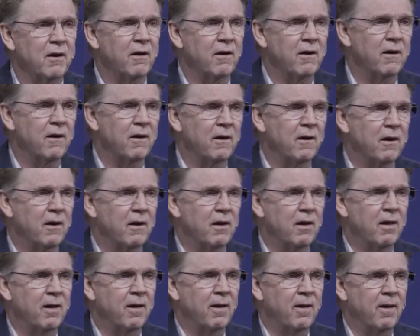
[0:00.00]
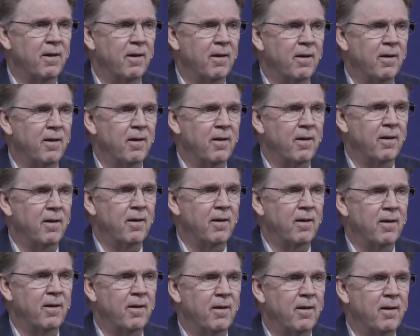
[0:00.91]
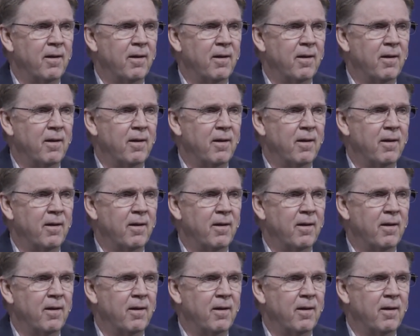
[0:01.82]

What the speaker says: (no one is talking)